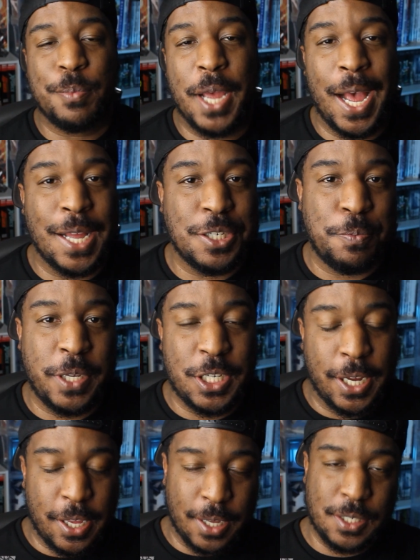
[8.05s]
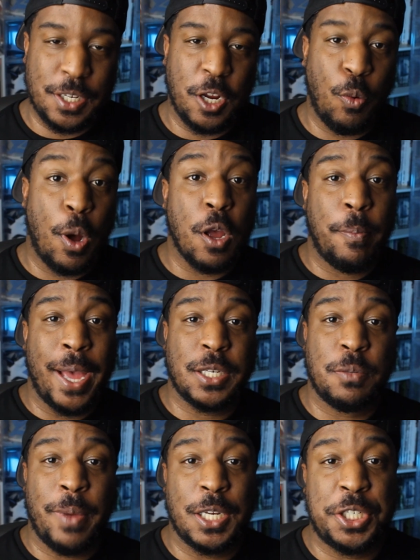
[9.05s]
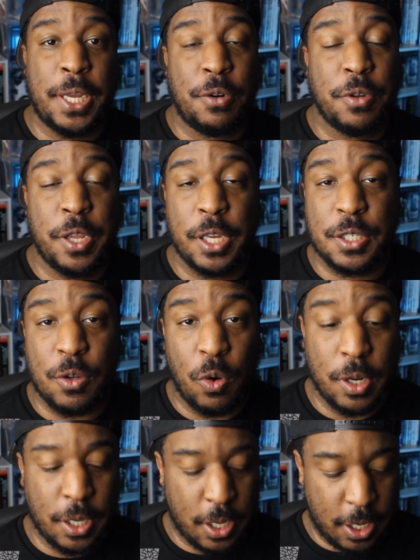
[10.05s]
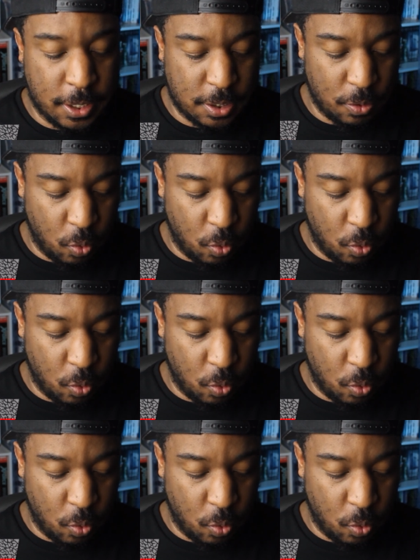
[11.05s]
up guys, BJ Kicks here. Welcome back to my channel Kicks on Kicks,